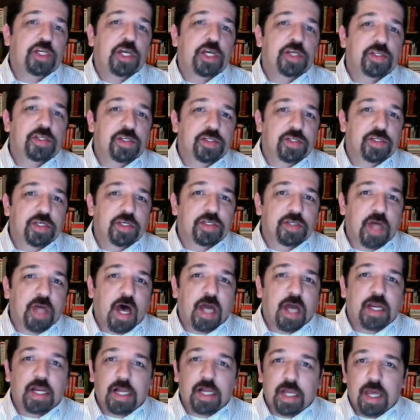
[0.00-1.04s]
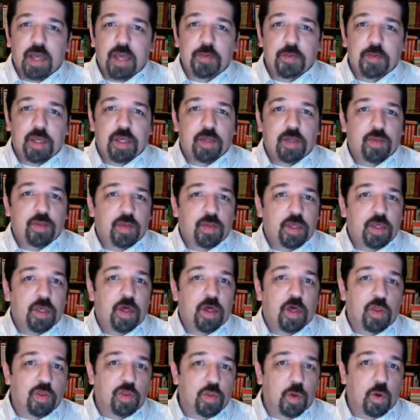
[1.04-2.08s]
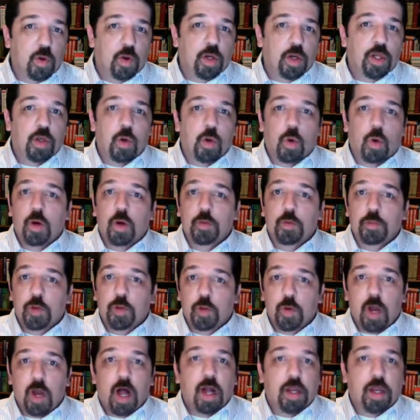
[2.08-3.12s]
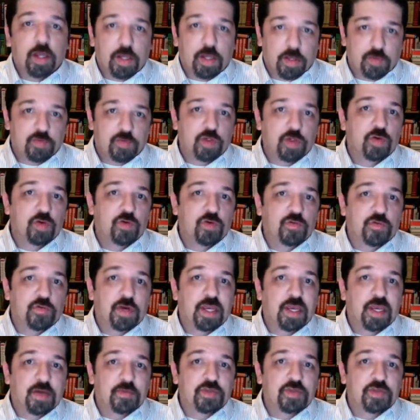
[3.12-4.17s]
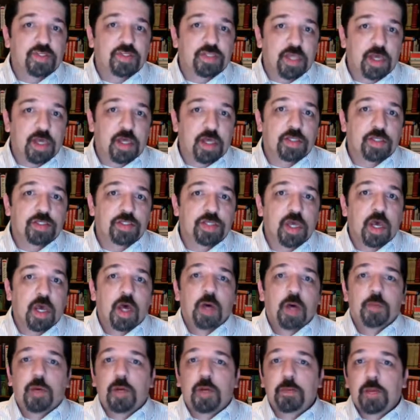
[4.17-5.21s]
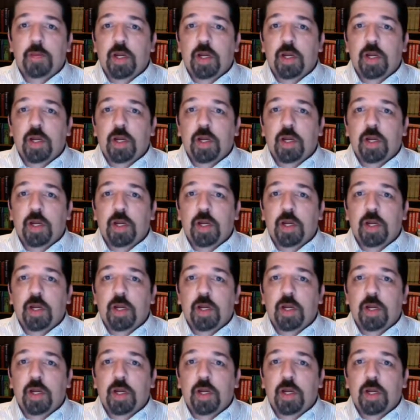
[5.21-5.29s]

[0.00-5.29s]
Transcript: that Jesus is not claiming the authority or prerogative to forgive sins,